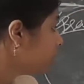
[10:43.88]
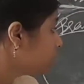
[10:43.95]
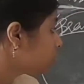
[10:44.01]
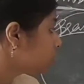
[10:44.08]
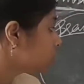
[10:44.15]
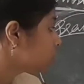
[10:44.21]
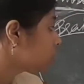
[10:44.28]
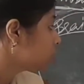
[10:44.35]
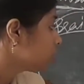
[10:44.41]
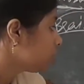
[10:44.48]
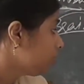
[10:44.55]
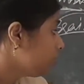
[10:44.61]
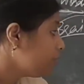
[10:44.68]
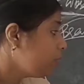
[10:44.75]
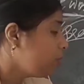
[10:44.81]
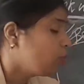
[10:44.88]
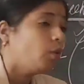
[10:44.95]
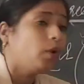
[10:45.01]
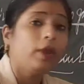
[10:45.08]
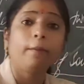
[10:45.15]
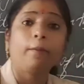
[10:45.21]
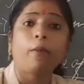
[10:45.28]
is given
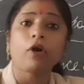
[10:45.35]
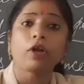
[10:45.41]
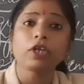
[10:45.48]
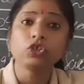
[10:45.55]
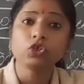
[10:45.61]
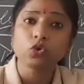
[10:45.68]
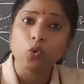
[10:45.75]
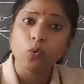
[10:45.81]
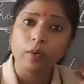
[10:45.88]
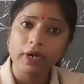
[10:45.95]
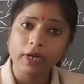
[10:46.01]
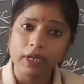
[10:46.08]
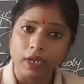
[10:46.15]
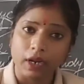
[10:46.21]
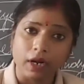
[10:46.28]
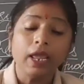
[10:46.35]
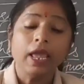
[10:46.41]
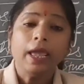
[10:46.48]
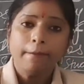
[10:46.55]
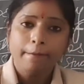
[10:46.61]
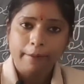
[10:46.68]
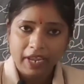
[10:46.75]
no importance over here.
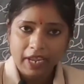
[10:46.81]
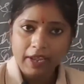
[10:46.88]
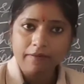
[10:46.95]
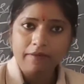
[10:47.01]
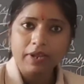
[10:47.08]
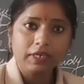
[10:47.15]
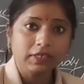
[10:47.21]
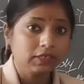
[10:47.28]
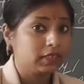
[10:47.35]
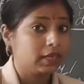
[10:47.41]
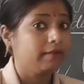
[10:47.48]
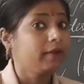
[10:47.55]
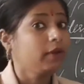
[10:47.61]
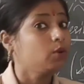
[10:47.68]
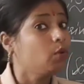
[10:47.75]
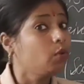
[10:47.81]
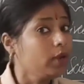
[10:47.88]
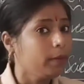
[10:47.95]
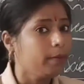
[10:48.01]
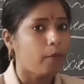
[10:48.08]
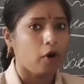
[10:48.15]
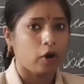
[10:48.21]
Behavior is given no
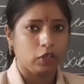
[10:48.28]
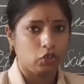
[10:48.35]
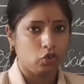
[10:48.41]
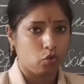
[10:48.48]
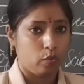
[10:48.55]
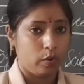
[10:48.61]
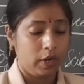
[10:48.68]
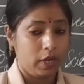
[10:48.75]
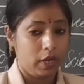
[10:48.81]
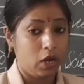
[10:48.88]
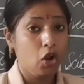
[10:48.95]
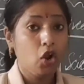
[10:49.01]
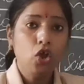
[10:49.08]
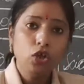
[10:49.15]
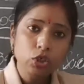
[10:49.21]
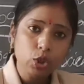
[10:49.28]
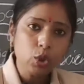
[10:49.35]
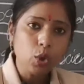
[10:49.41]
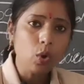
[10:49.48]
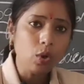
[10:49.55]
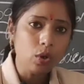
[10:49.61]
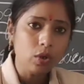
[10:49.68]
importance over here. So
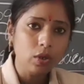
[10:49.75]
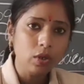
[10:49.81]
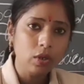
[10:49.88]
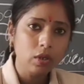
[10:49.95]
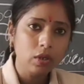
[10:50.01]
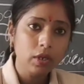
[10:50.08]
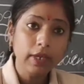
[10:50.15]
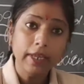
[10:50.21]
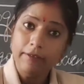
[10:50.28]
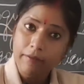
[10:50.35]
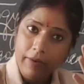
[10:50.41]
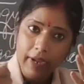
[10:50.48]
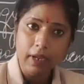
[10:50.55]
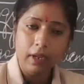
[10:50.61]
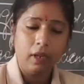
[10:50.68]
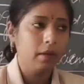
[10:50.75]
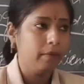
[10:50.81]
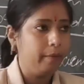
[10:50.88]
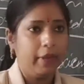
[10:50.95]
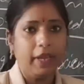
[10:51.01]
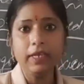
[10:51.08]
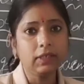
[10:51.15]

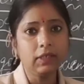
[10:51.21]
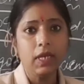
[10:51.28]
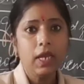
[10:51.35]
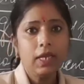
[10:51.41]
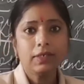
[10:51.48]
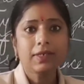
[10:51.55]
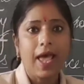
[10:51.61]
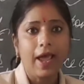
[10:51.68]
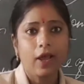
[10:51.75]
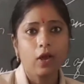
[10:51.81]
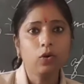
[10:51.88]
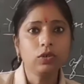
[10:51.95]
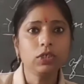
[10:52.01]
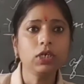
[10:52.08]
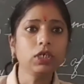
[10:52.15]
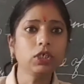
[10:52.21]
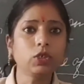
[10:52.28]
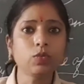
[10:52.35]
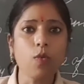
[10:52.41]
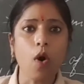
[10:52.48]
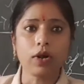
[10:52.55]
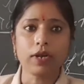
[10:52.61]
because psychology is
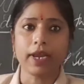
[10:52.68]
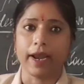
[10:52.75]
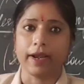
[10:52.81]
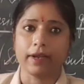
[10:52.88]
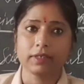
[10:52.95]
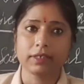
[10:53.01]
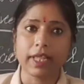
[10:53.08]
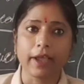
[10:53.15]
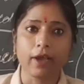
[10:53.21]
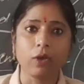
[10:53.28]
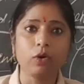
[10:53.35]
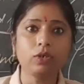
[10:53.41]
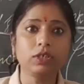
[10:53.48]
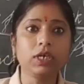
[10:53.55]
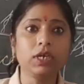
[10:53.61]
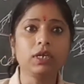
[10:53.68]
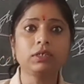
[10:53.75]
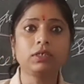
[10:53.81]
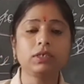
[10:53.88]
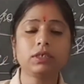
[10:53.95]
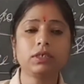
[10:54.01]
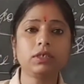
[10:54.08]
what? That psychology
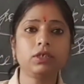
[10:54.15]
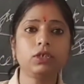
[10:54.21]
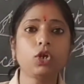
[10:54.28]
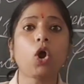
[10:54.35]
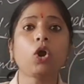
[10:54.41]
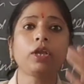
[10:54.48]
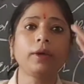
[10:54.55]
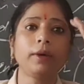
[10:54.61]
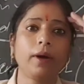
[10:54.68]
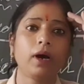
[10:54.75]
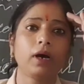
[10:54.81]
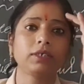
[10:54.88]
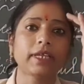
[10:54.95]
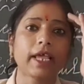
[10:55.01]
is not a